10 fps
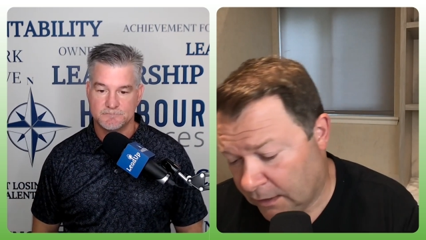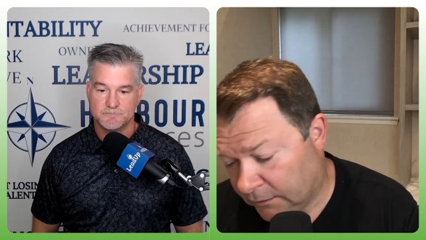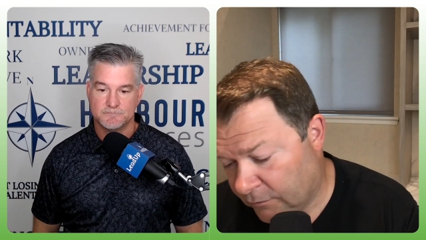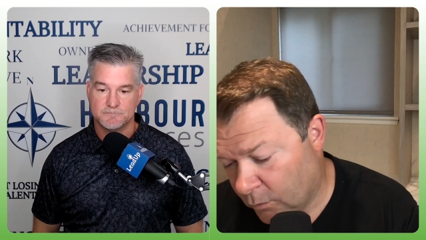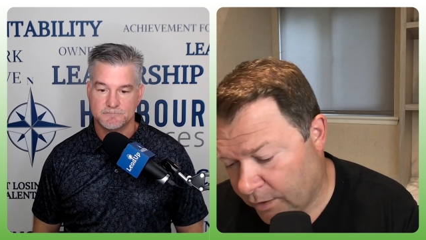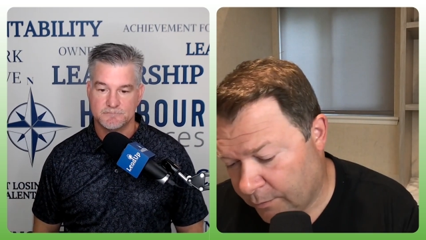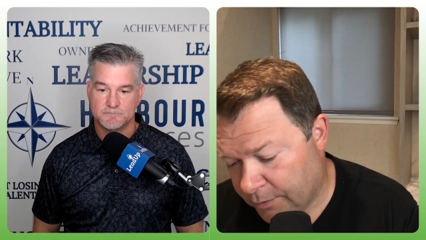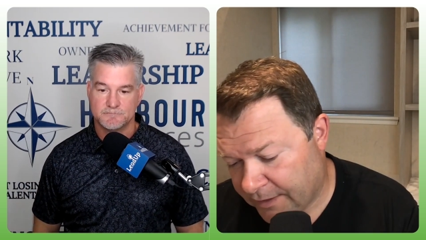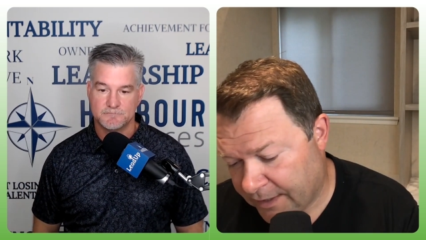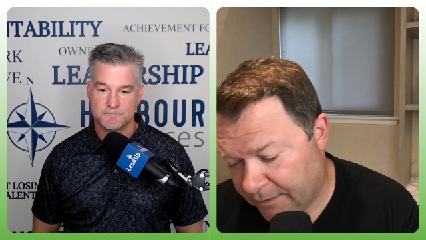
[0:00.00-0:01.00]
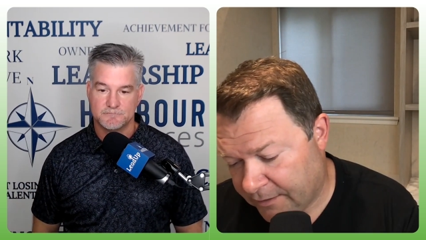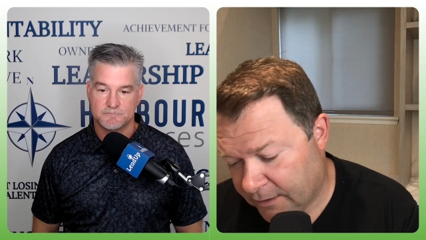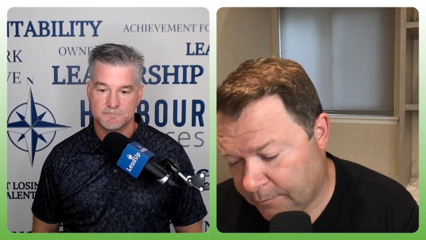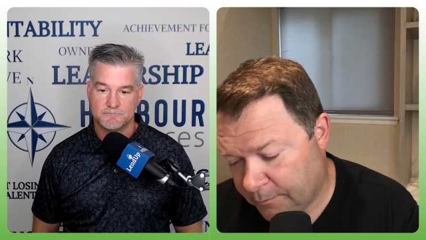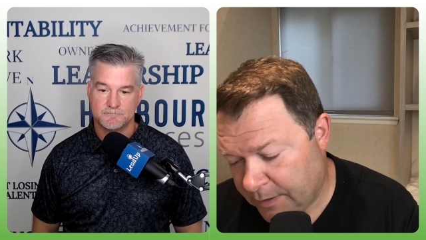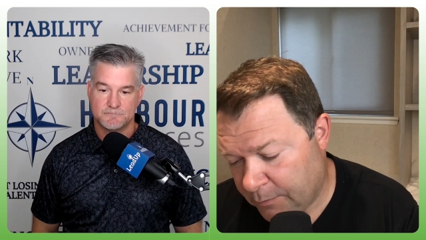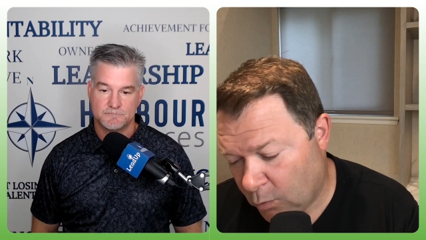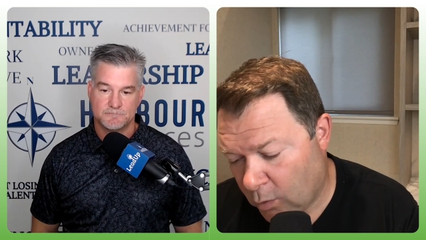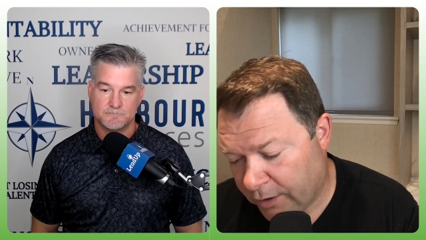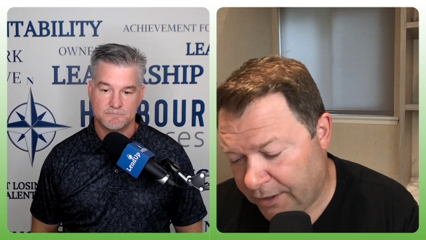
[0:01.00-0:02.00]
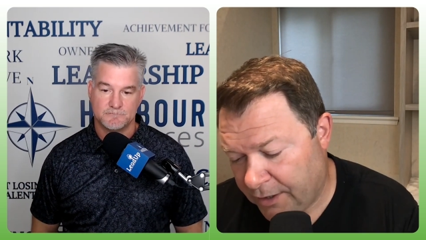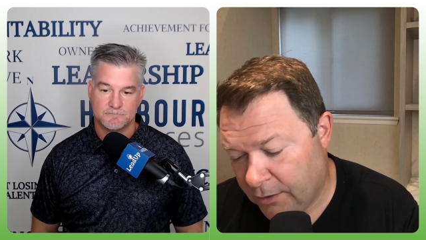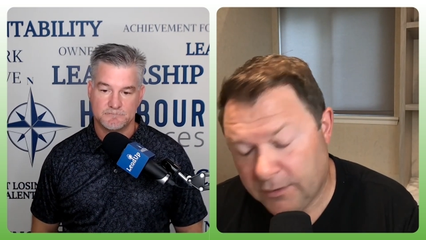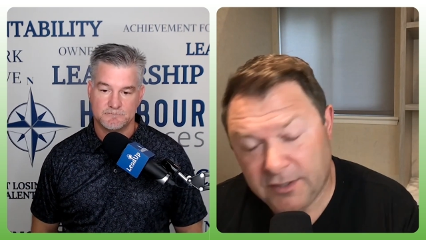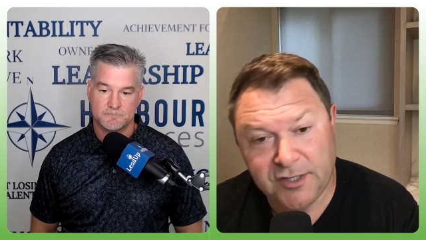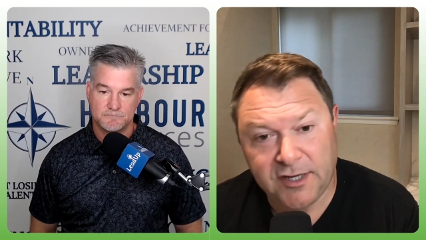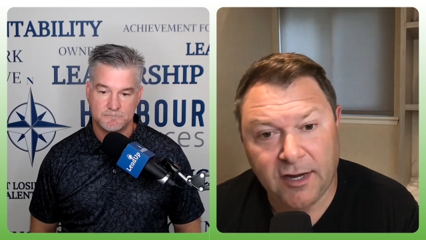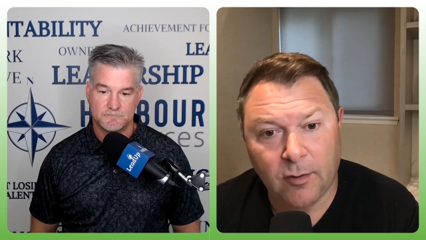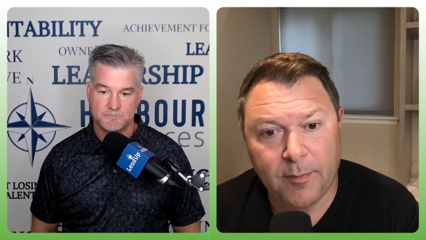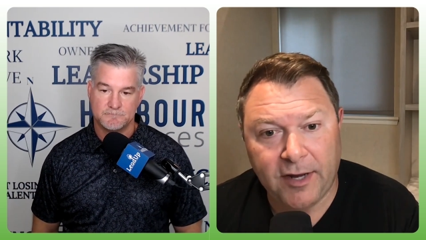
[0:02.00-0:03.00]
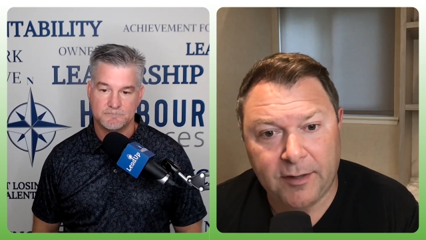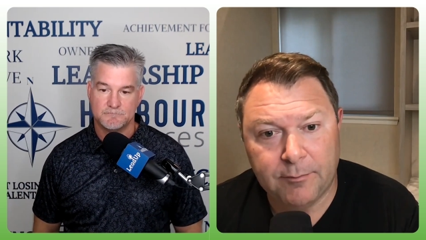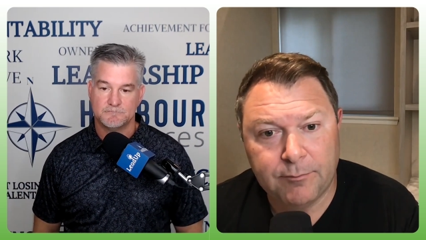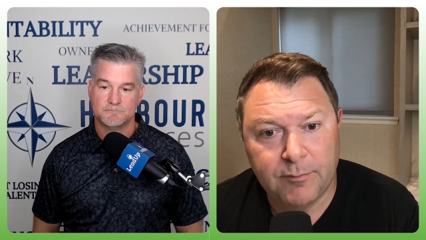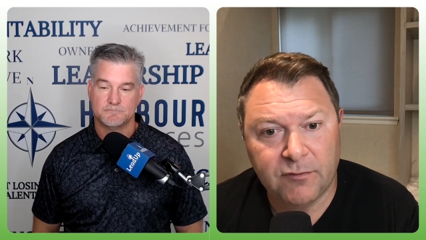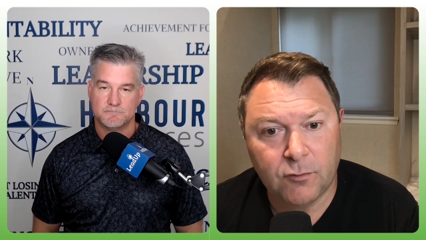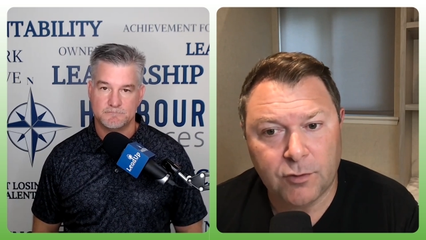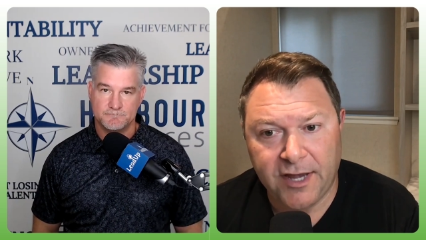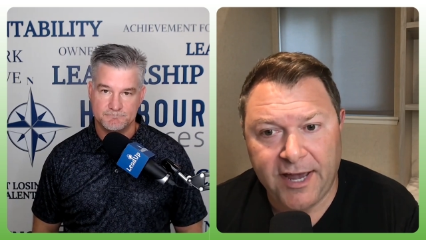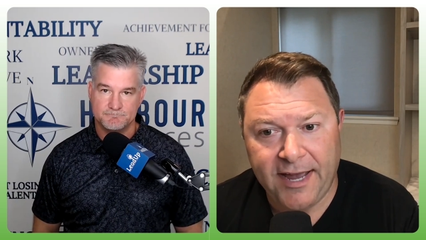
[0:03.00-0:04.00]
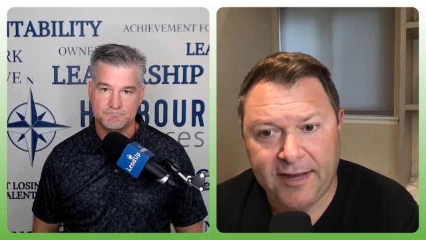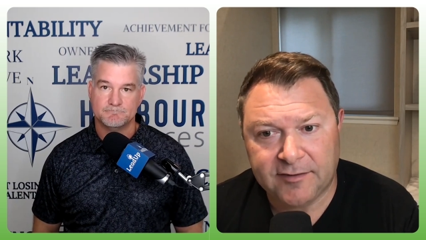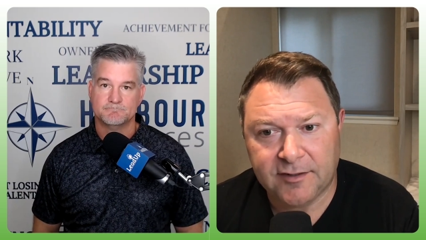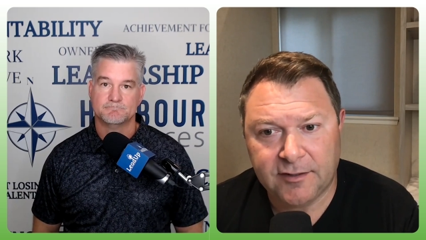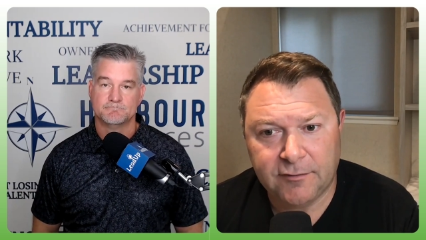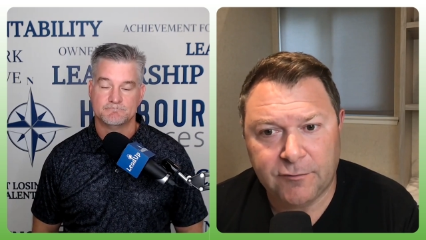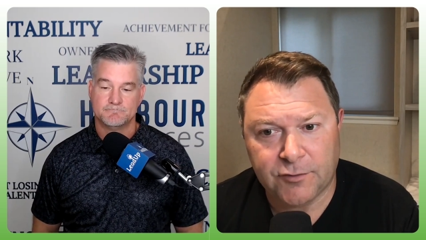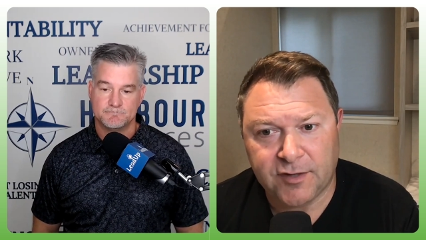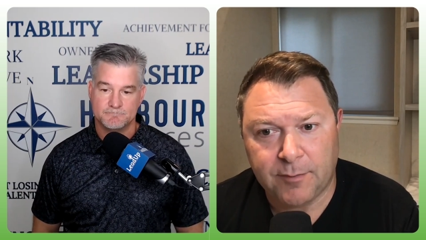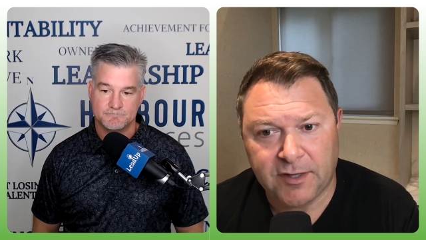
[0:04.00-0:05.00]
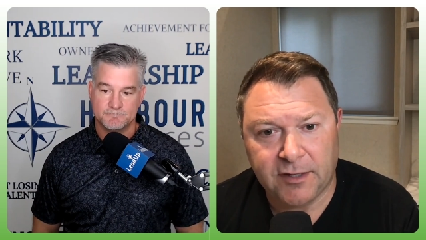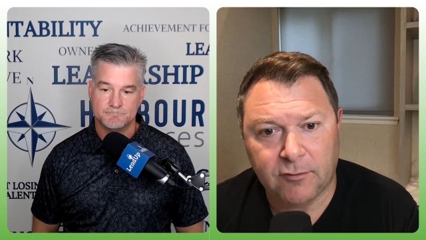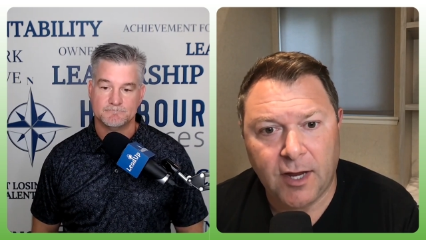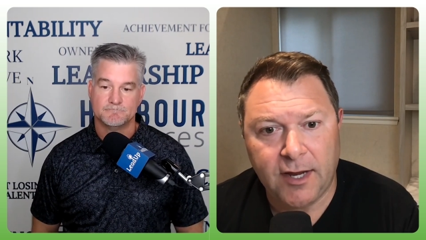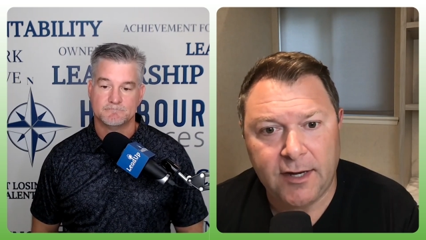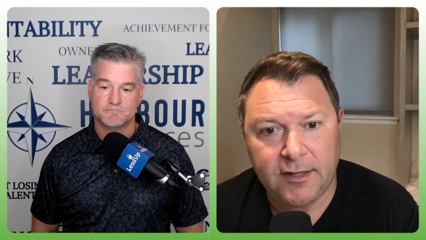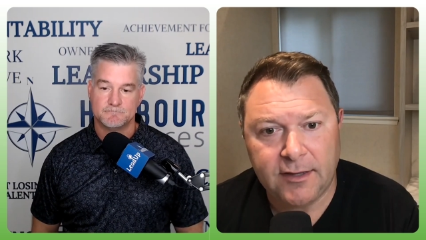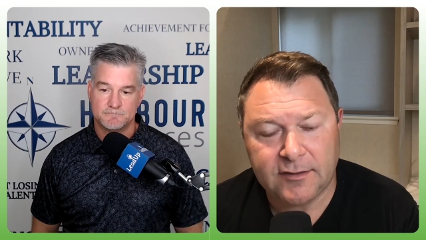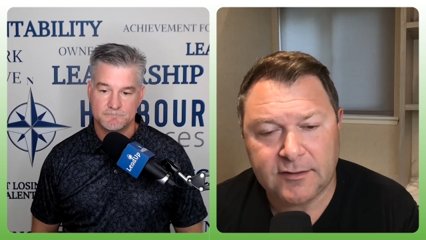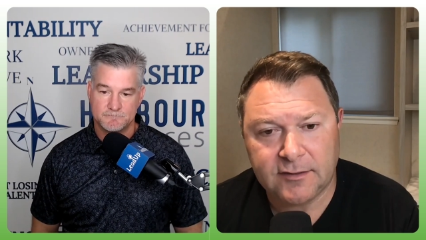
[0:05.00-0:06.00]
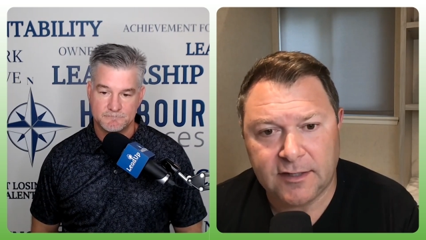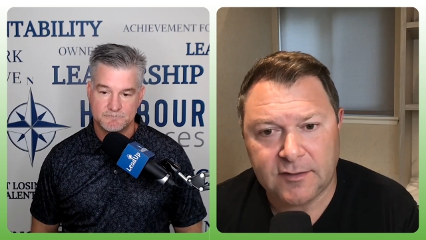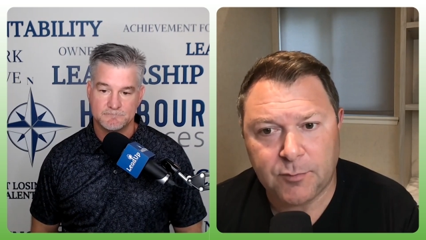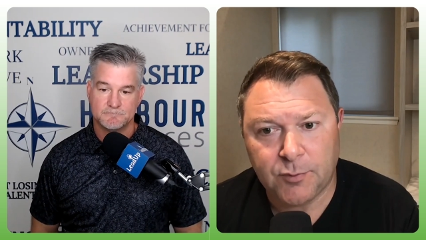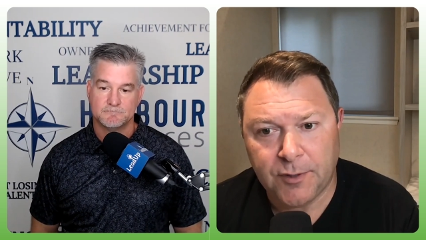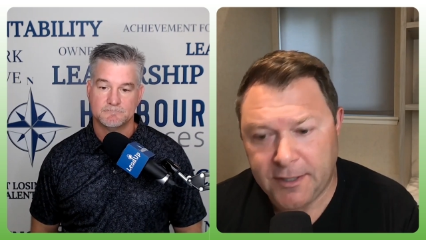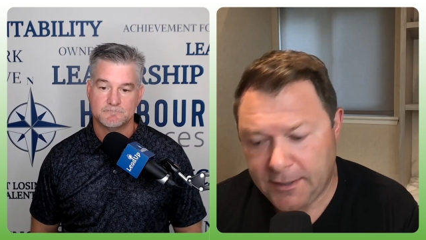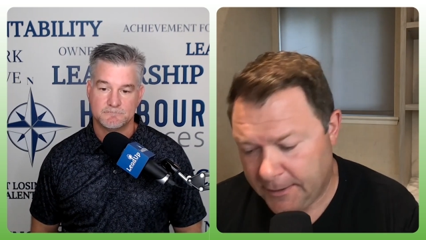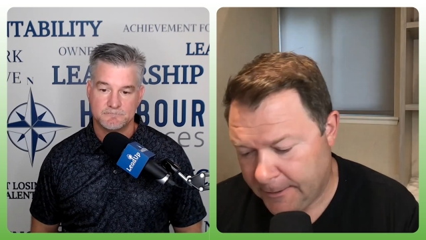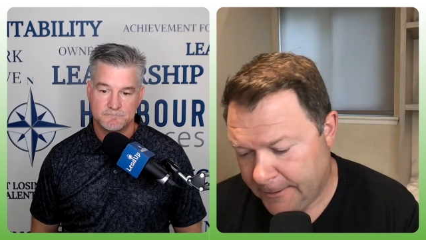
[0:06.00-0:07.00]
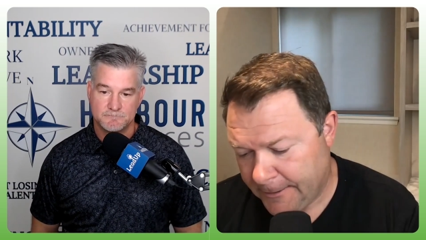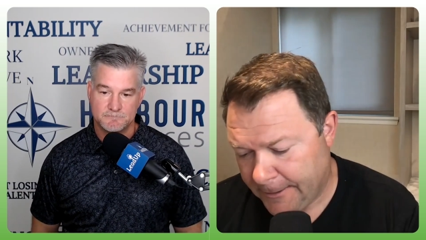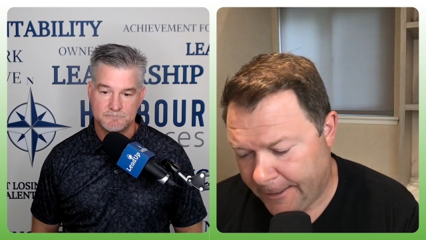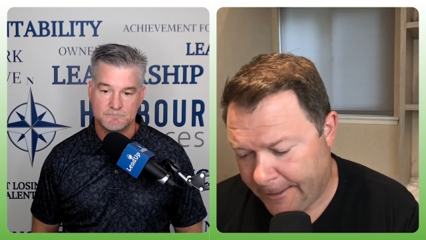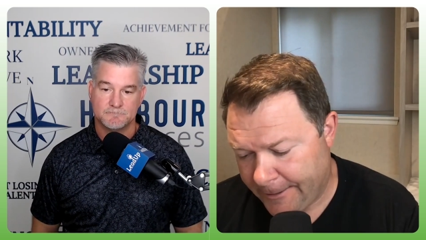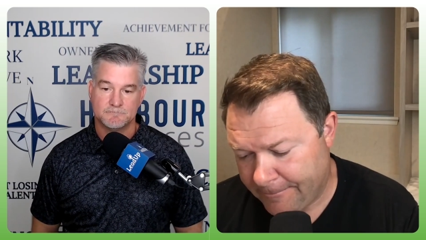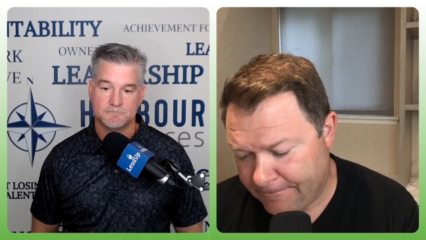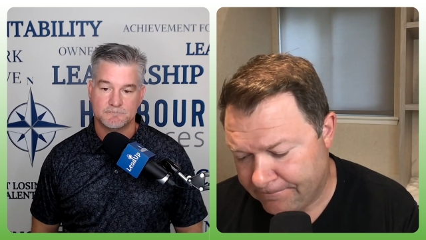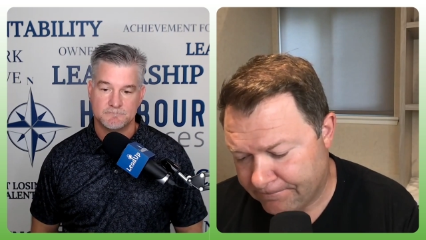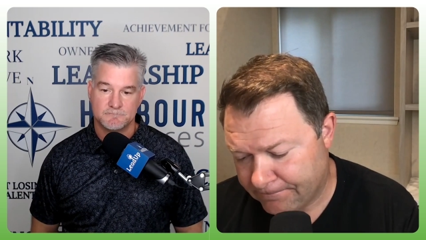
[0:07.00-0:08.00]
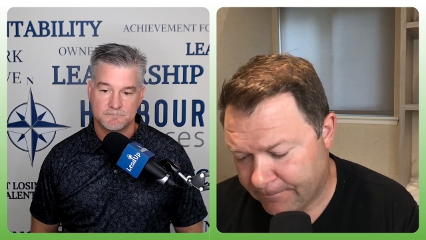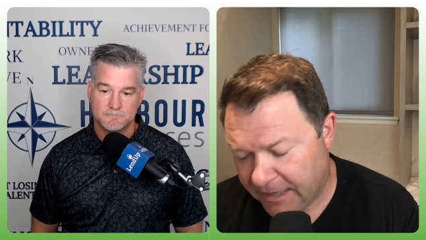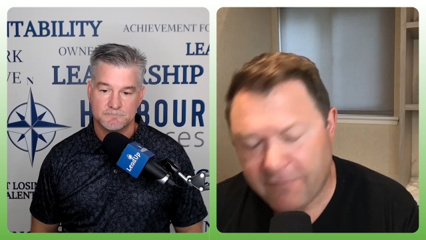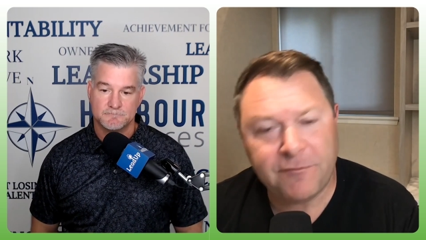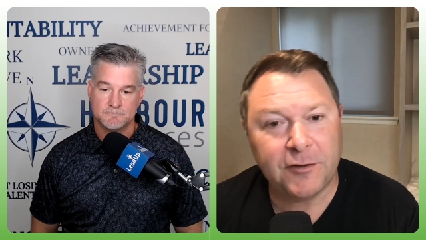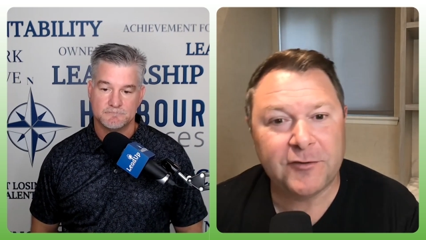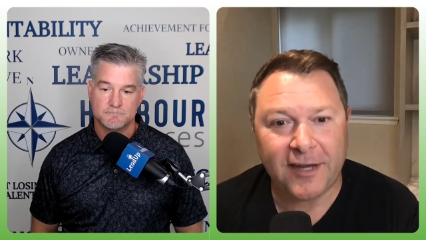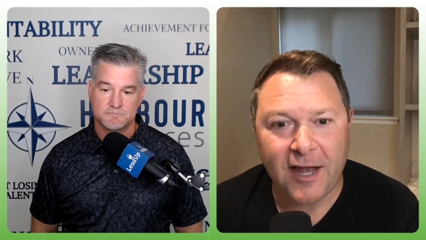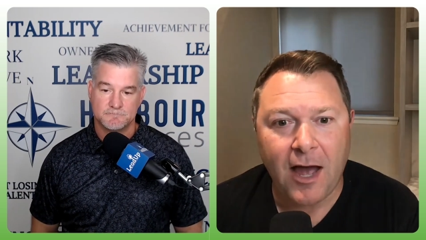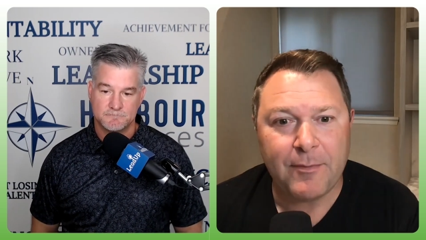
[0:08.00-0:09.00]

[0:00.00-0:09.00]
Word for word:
Speaker 1: Yeah, I love the way you put that. I think people want to know that you care about them before you ask for something, right? That's pretty, it feels like